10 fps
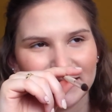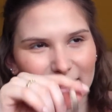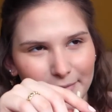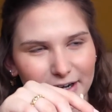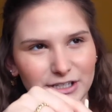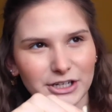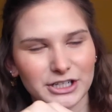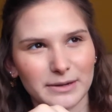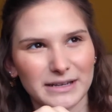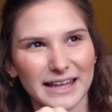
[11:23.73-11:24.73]
summer
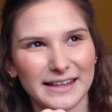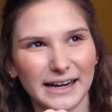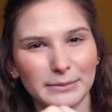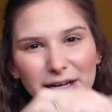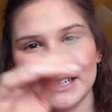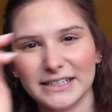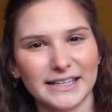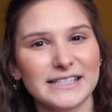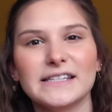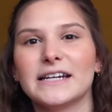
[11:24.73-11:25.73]
internships, I think I applied to
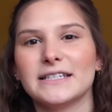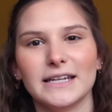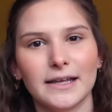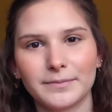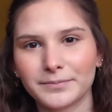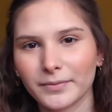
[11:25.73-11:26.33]
like 60,